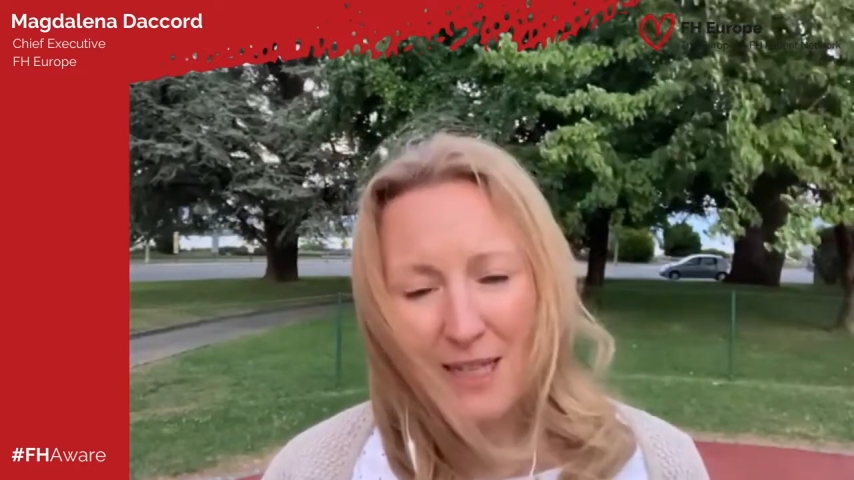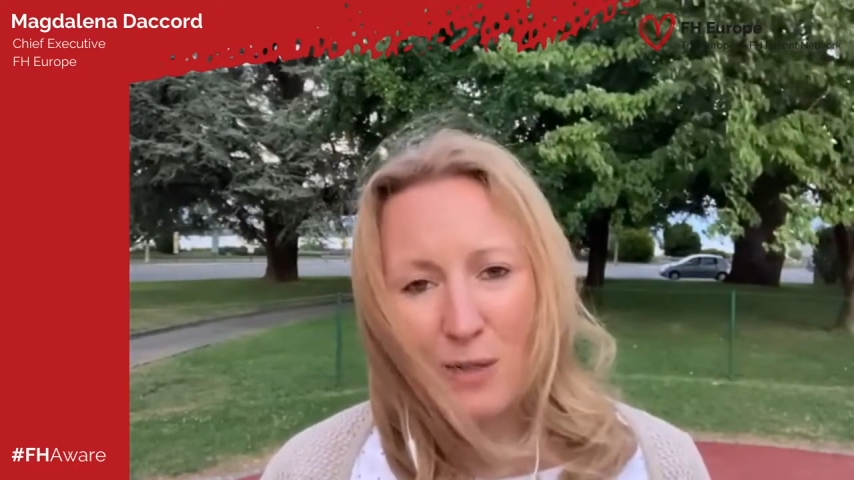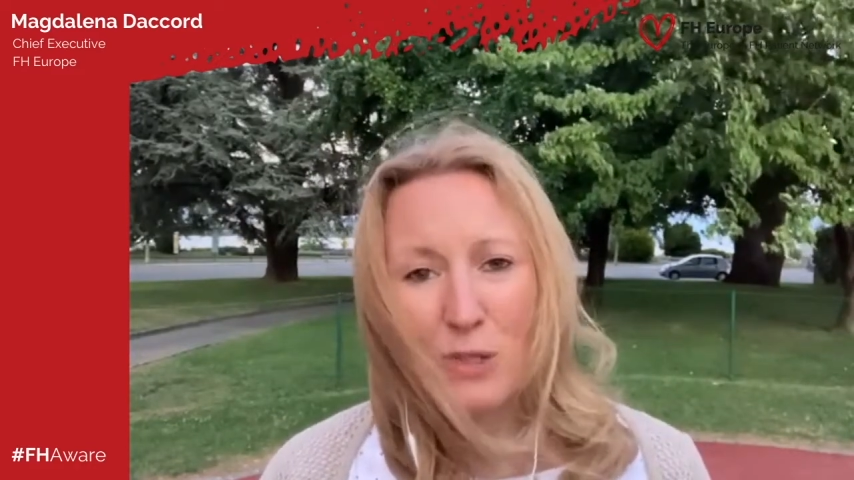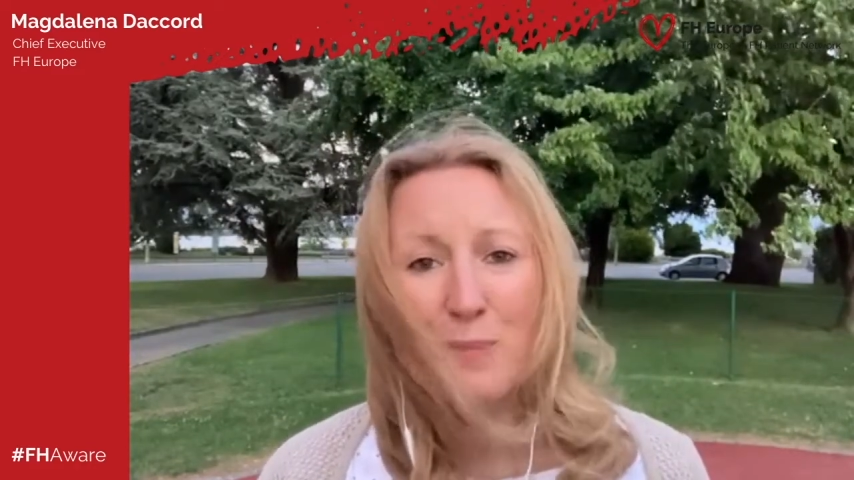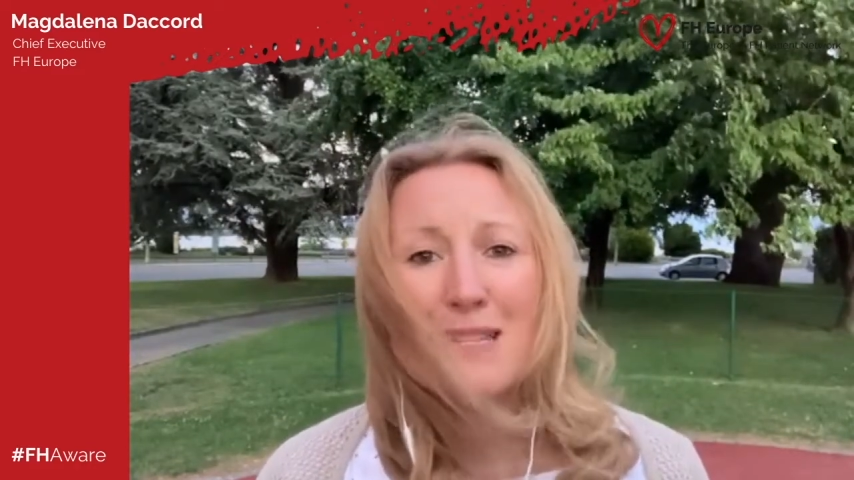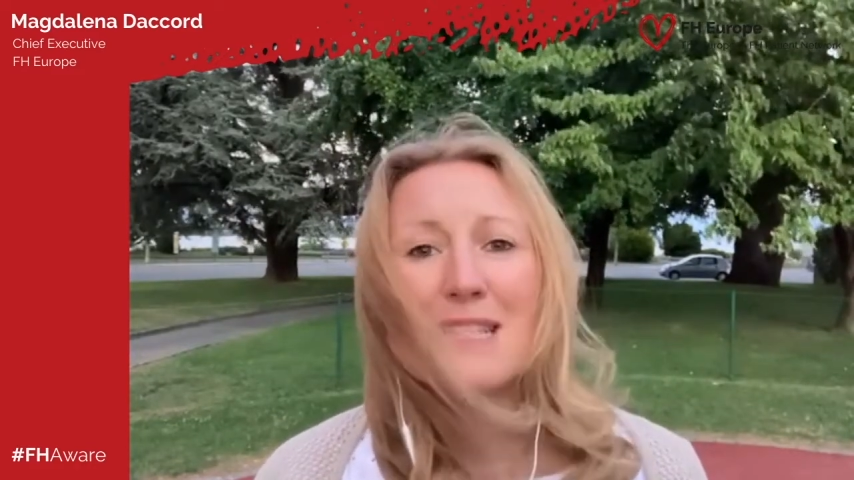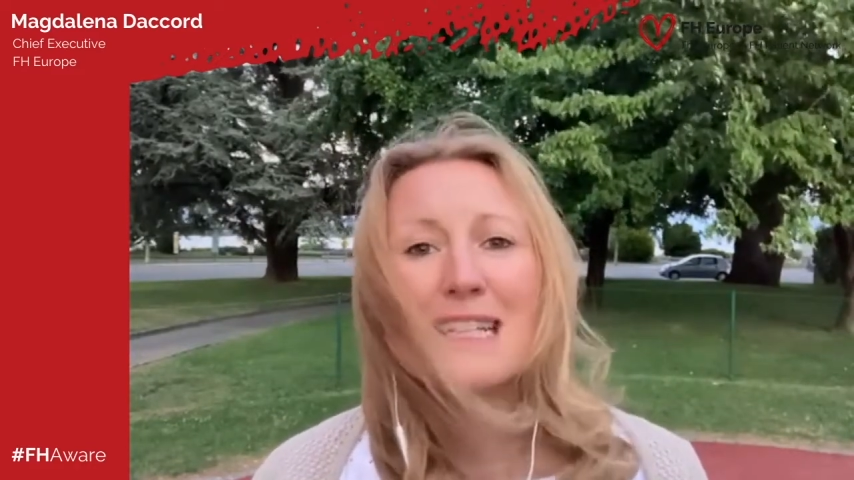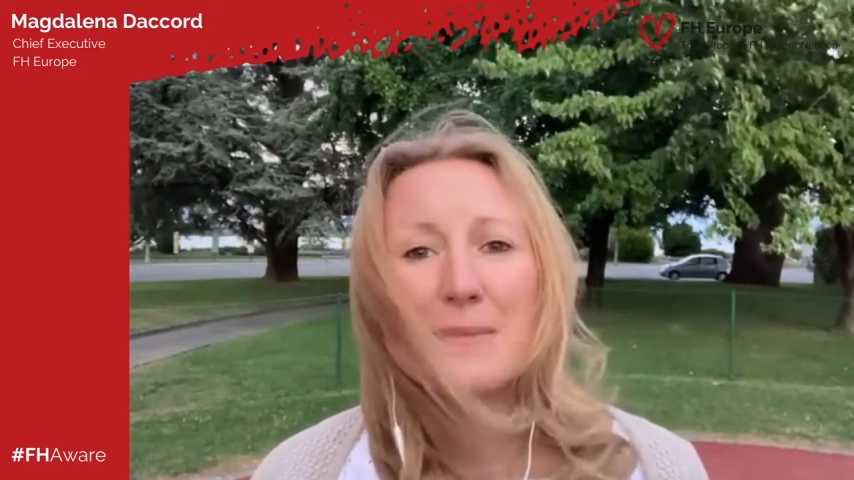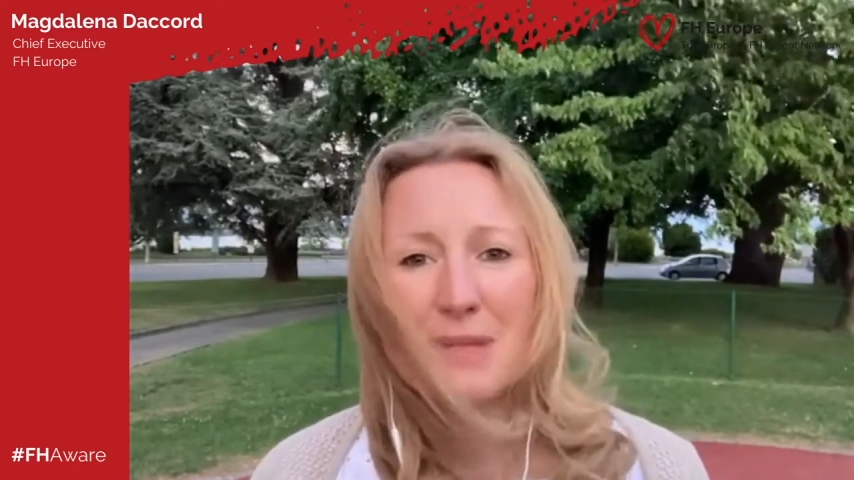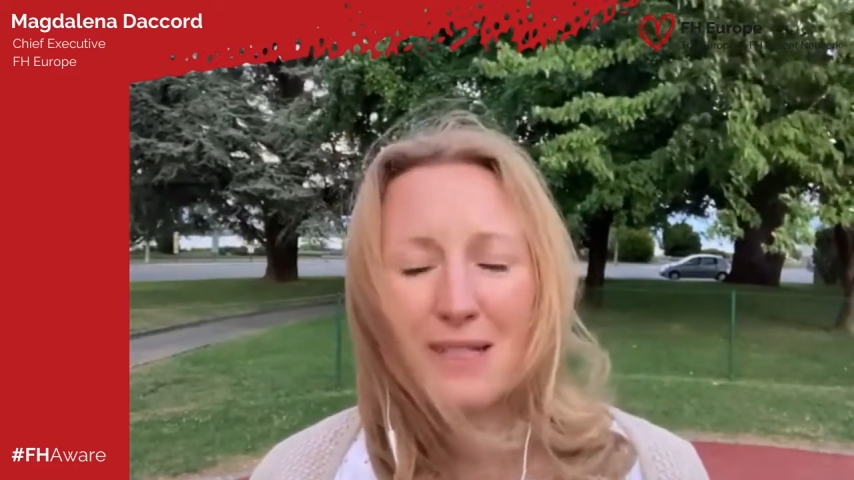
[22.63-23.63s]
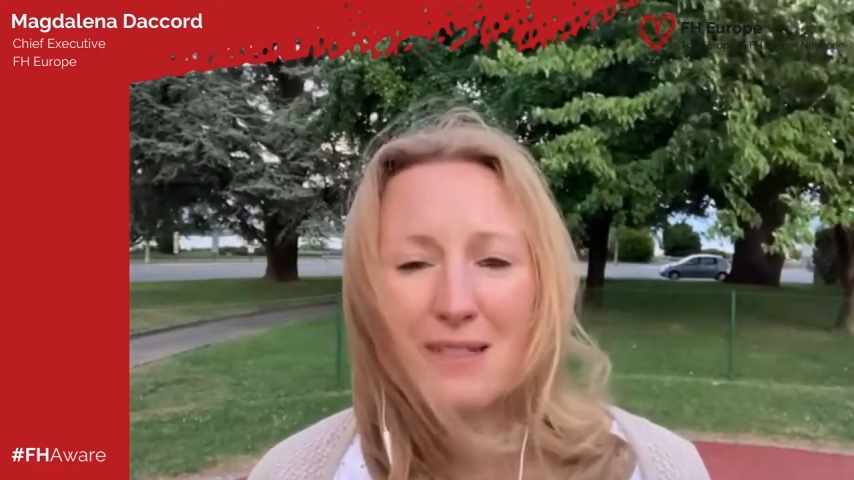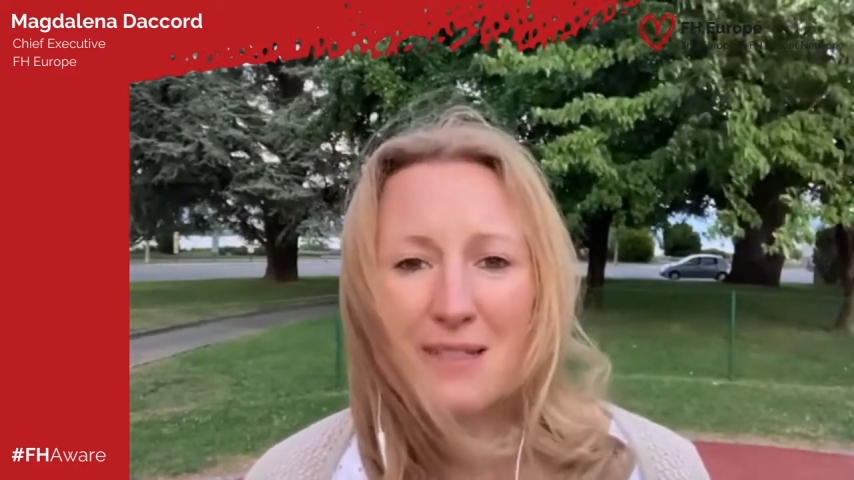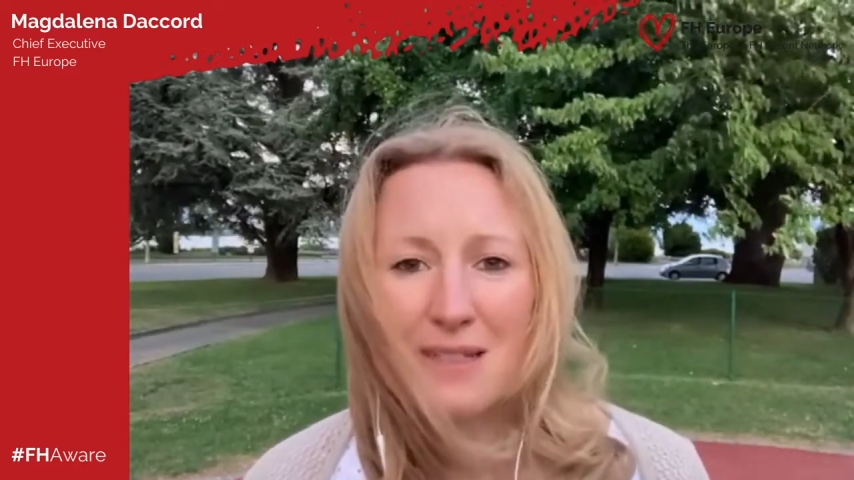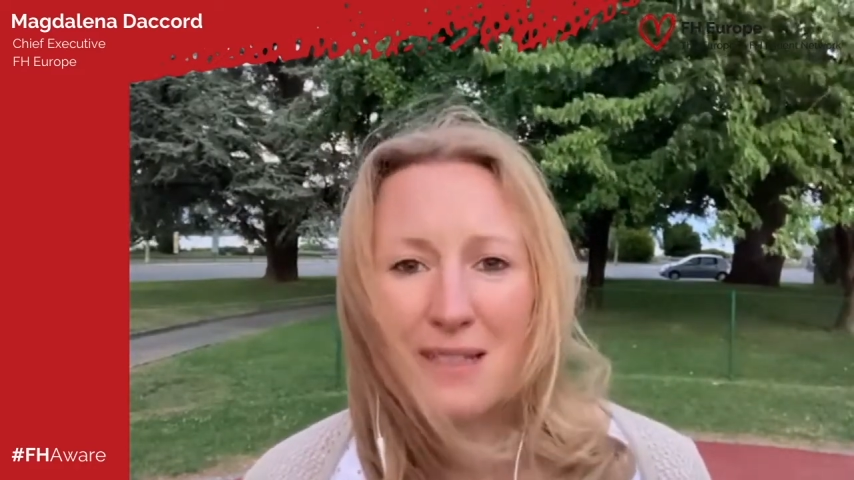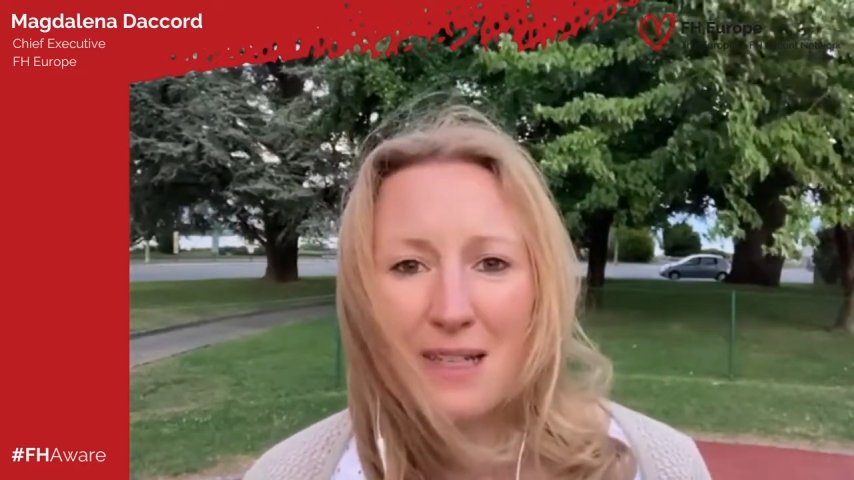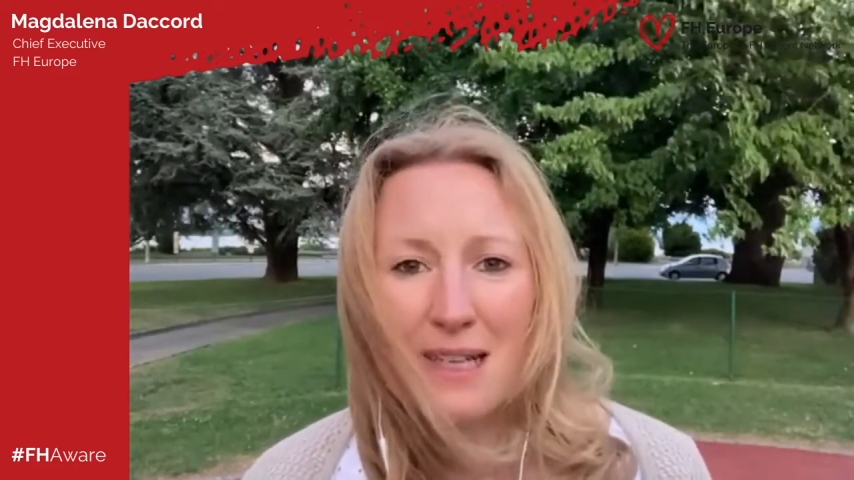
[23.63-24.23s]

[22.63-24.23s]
which basically means